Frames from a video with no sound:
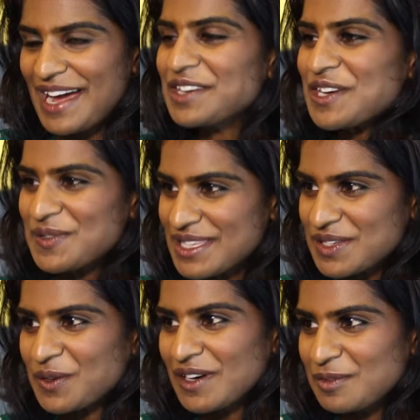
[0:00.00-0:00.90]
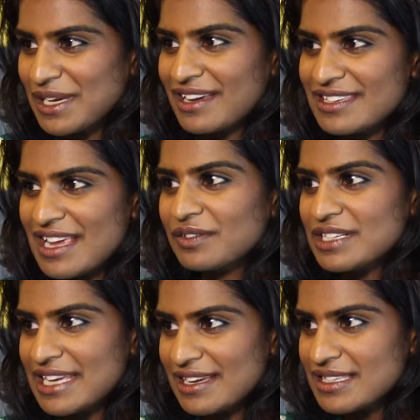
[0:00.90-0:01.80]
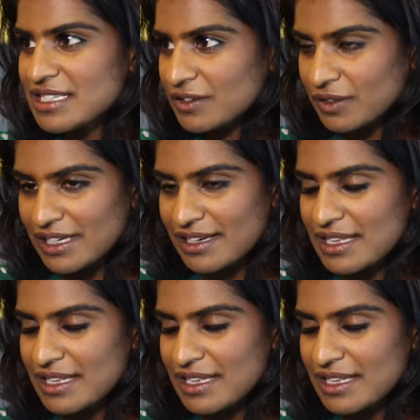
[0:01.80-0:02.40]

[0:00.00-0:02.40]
I chose this career because every day is different.